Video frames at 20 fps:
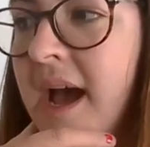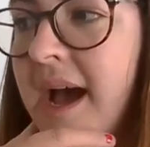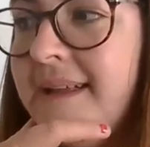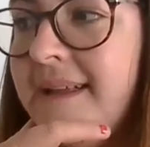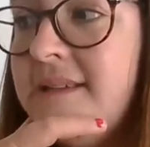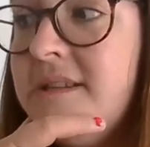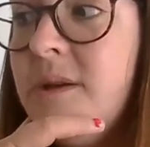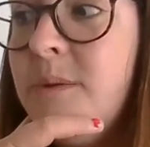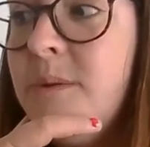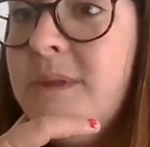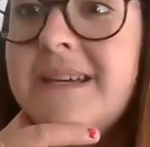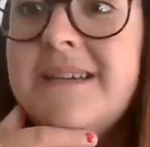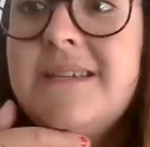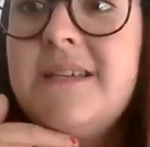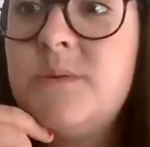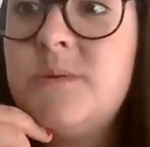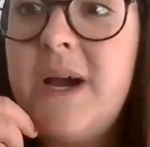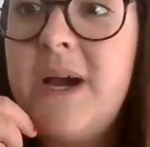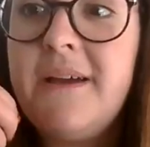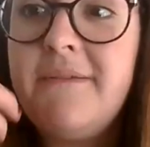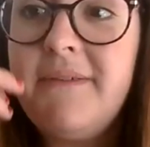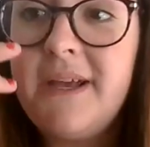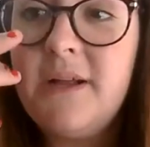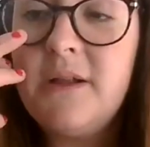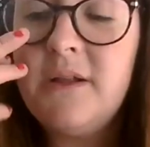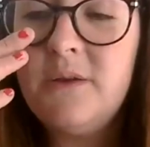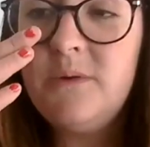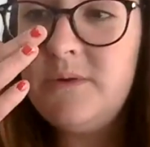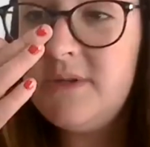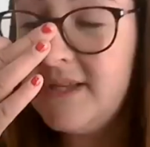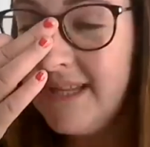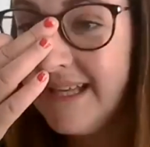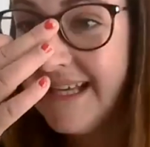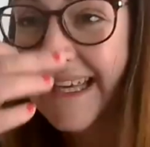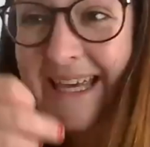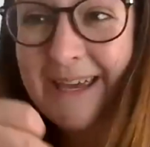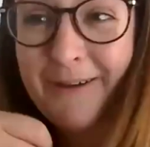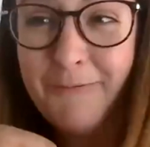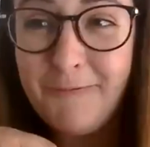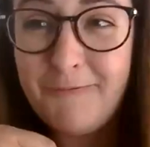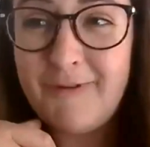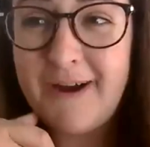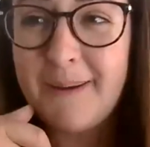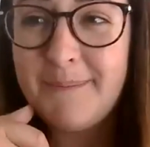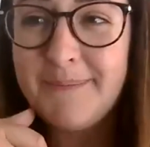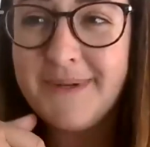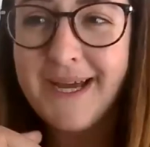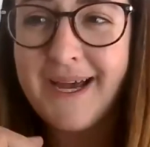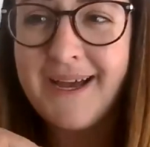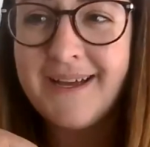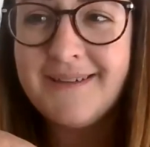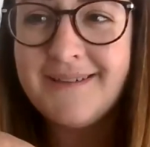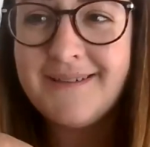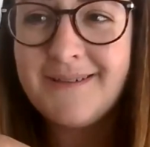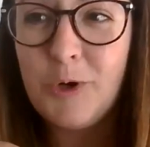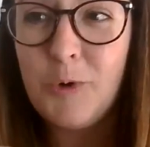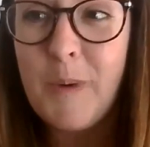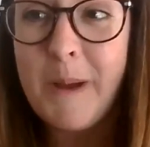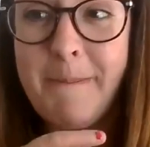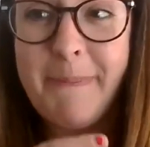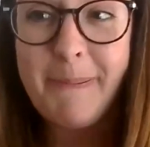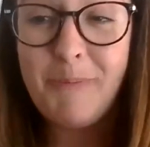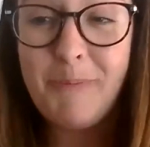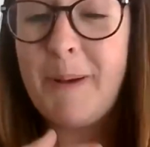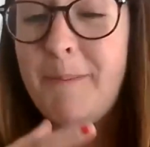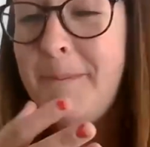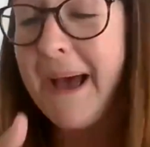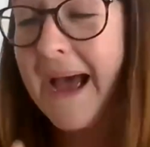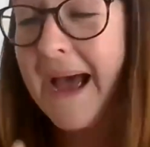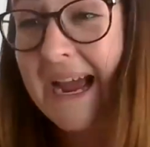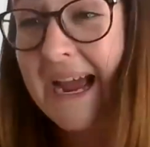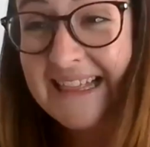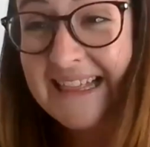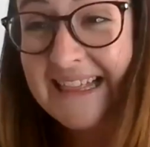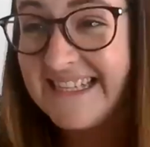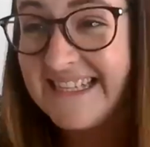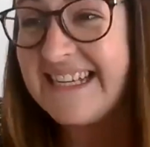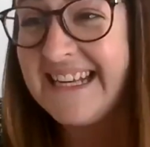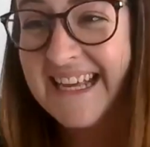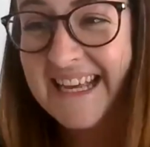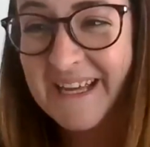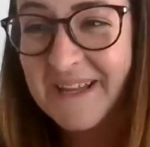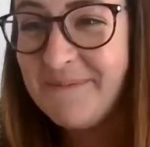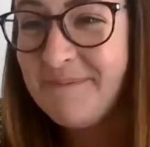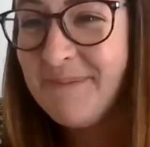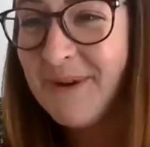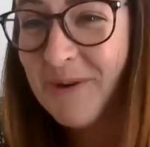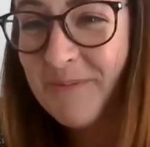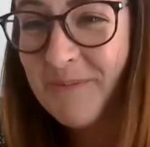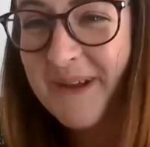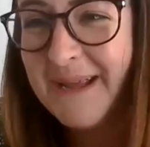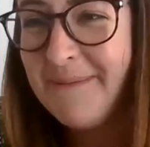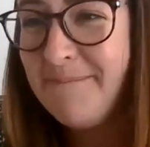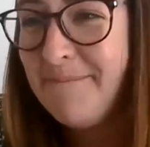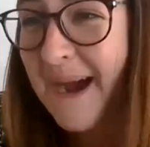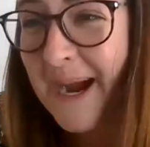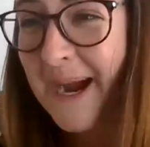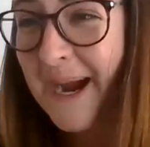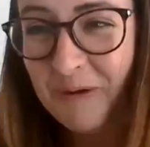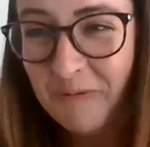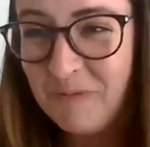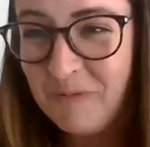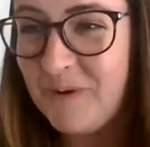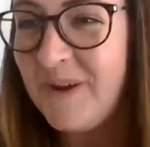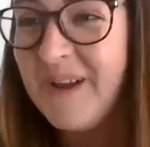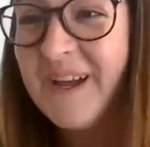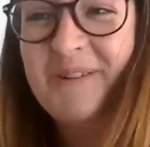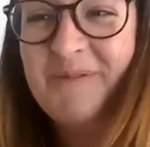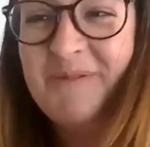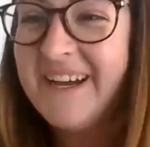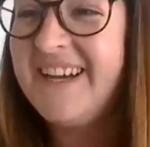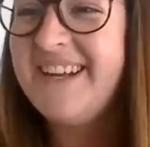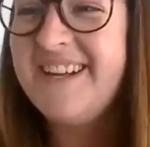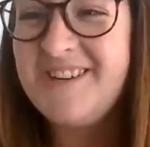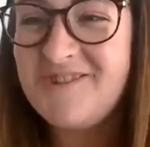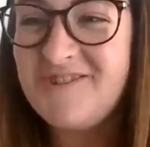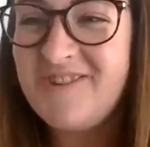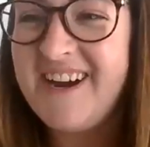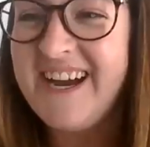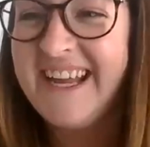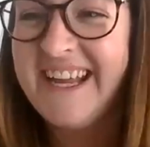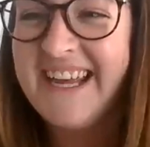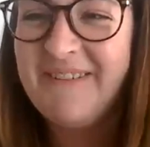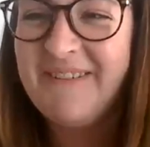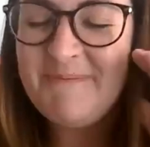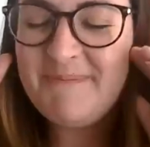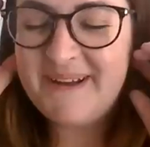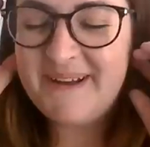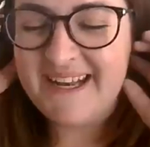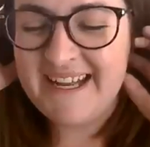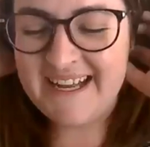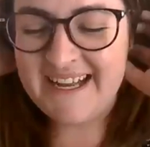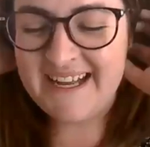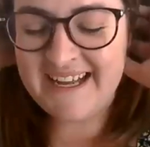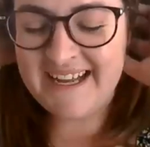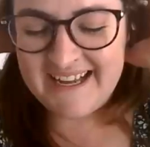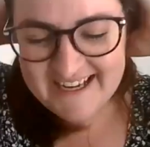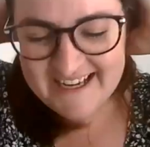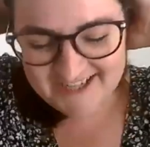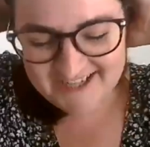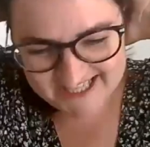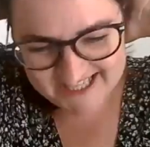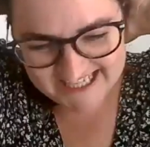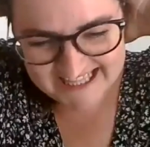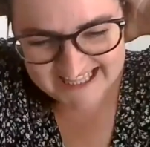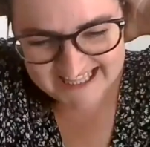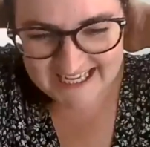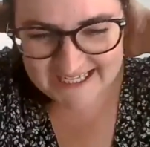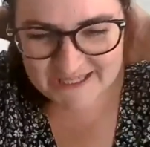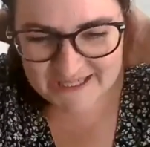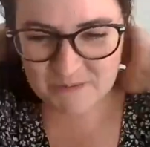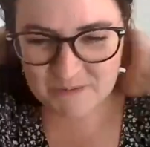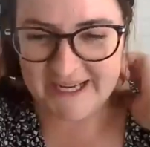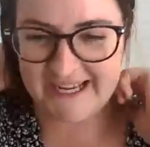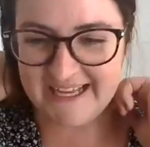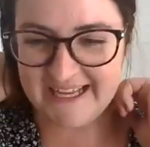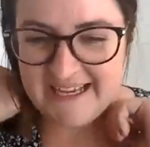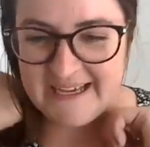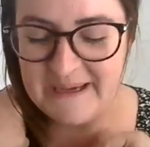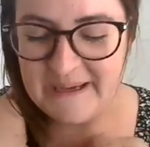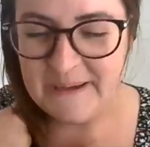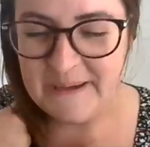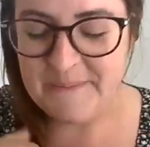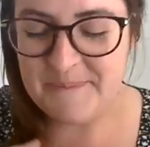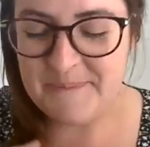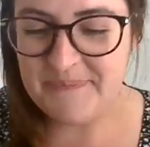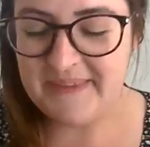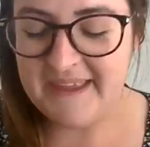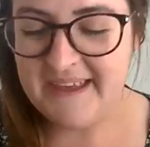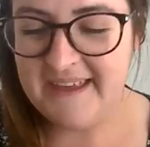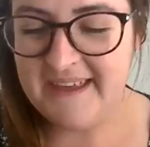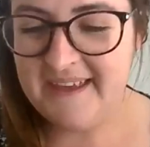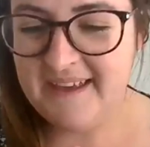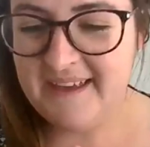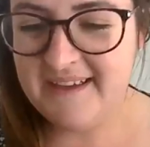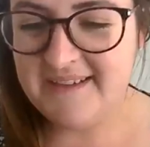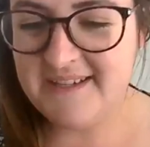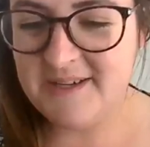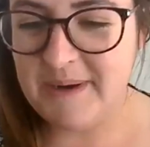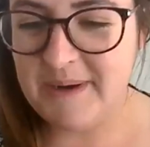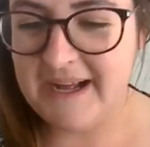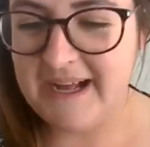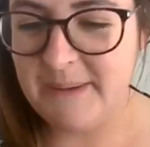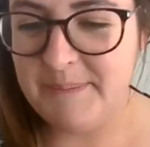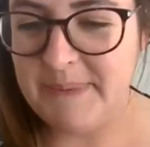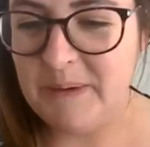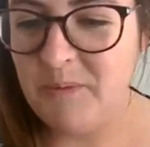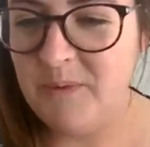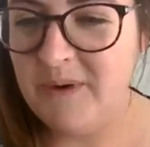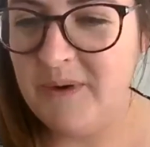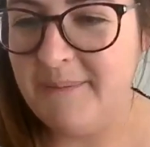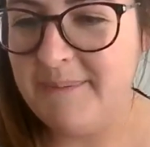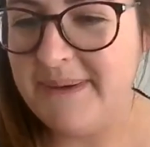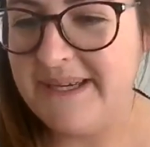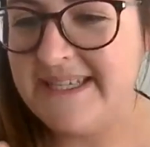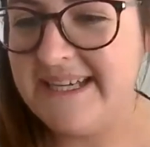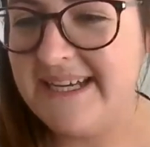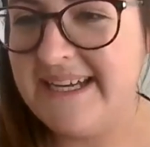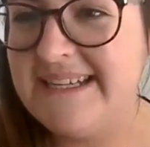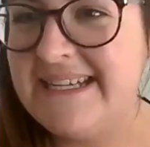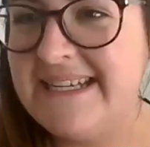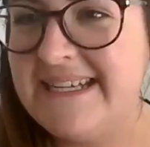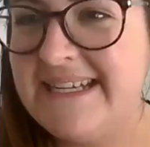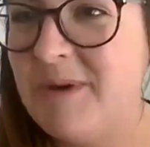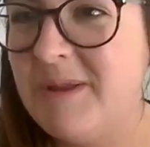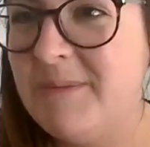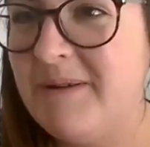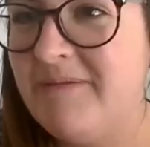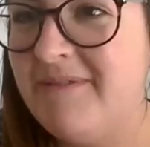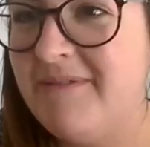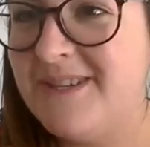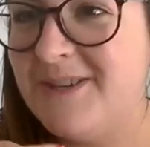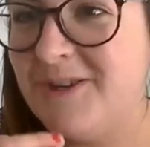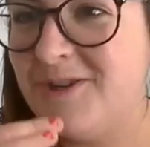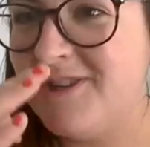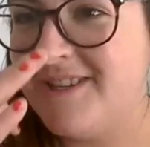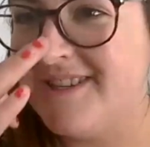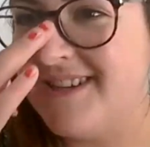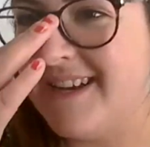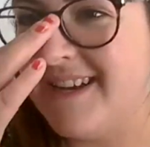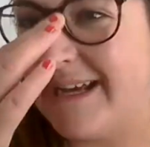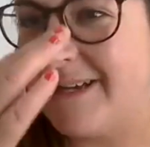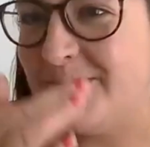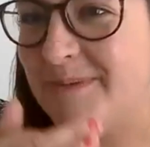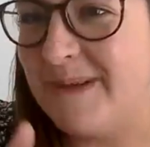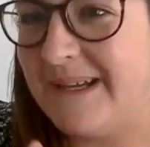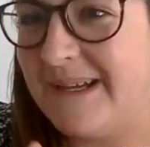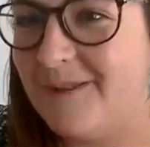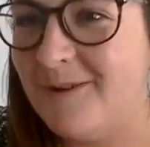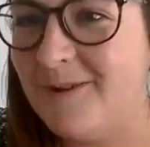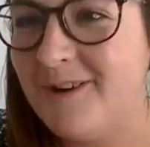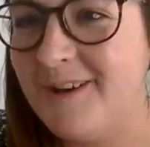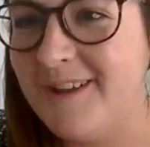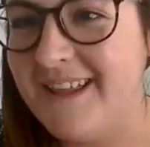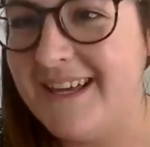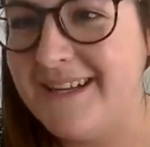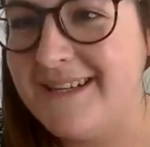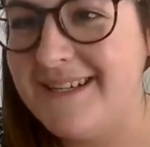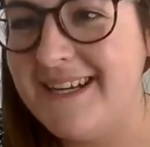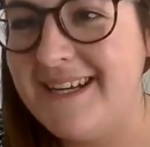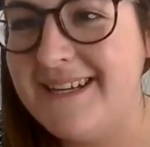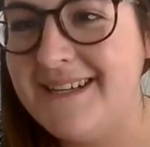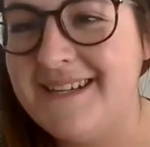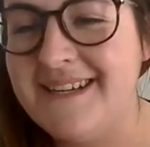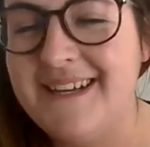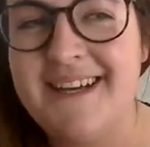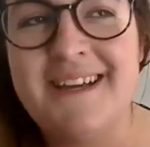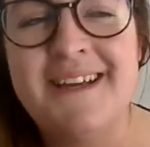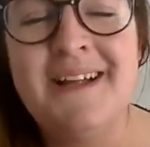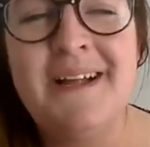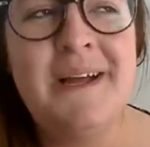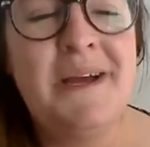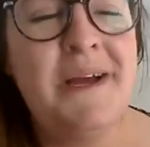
And so this is why I've included the gift wrap task, or we're, we're piloting it at the moment. It might not work. We're going to try it. We've been just this last week. Um, so I'll be I'll be sitting down with my researchers next week to look at that data.